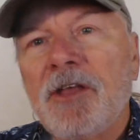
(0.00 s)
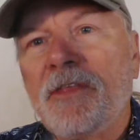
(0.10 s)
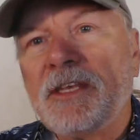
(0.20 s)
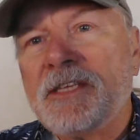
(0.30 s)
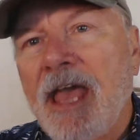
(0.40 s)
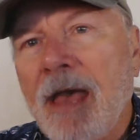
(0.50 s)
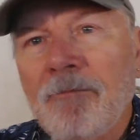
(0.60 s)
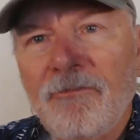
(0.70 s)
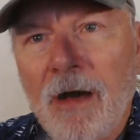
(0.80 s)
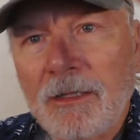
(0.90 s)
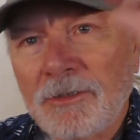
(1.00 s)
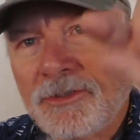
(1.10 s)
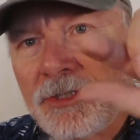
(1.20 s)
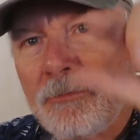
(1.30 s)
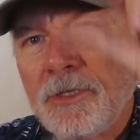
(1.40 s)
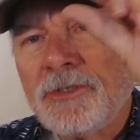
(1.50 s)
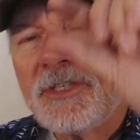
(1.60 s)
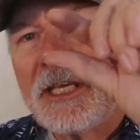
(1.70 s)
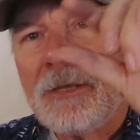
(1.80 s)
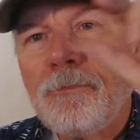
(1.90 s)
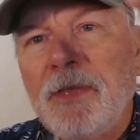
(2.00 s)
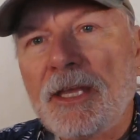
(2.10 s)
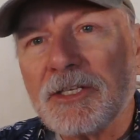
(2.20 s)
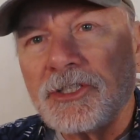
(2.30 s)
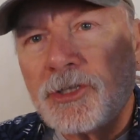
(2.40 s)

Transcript: that tab follows the music in pitch.